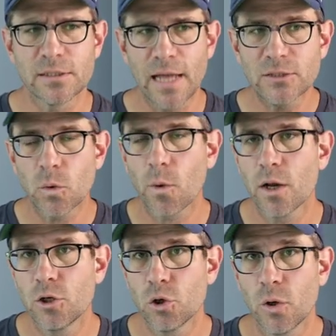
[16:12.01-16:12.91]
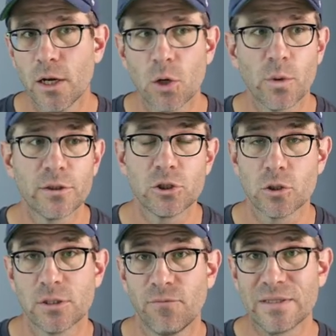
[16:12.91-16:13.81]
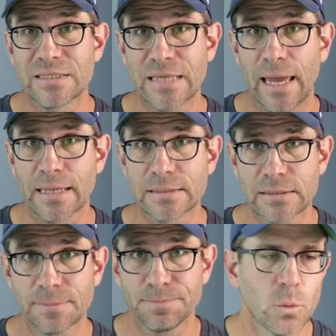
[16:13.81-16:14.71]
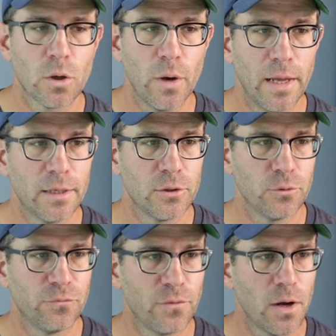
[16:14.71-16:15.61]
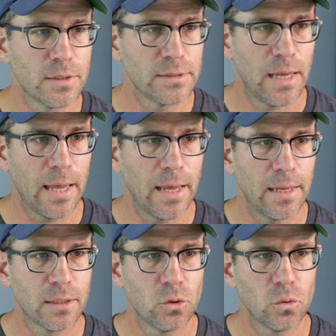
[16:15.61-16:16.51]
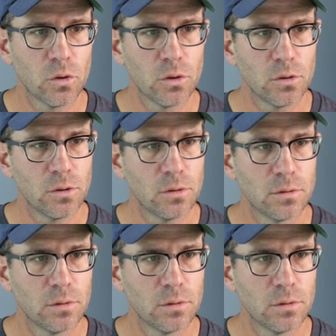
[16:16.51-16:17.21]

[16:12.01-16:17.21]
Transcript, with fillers: And so that's what we're going to do here with Josefin Sans. So we'll go ahead and do font add Google